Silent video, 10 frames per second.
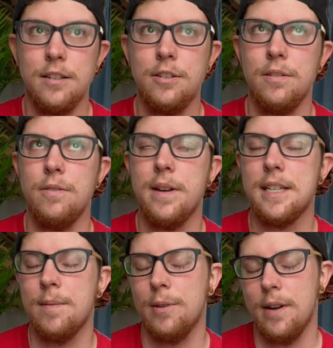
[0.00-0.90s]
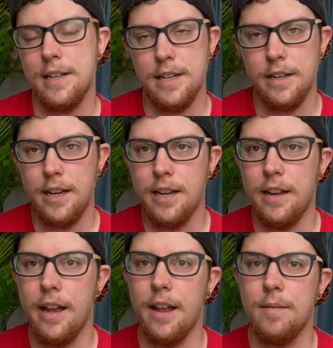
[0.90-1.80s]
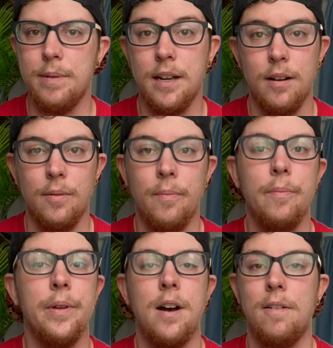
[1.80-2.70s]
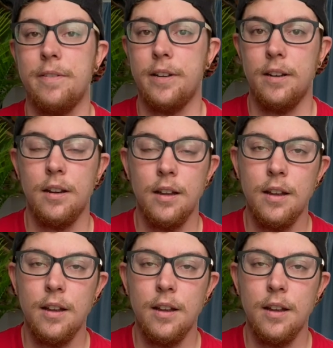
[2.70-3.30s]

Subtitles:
to accept their identity and become the confident